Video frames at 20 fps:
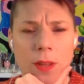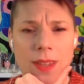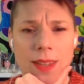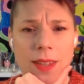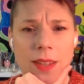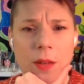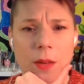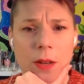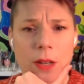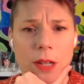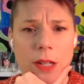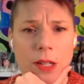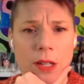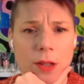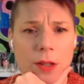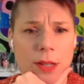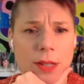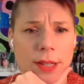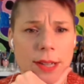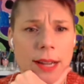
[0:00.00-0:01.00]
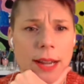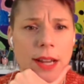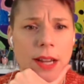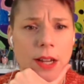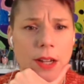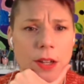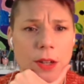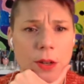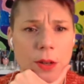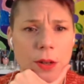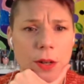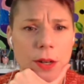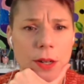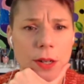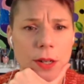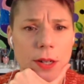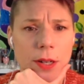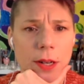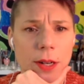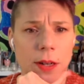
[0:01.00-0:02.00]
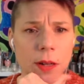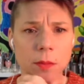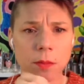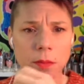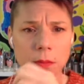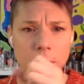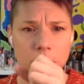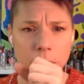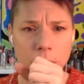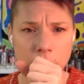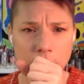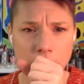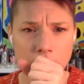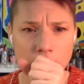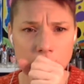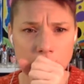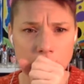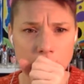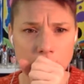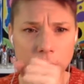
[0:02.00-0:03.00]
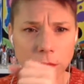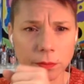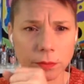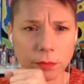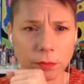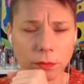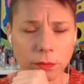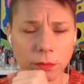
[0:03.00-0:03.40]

One thing that we're going to do to take your, um,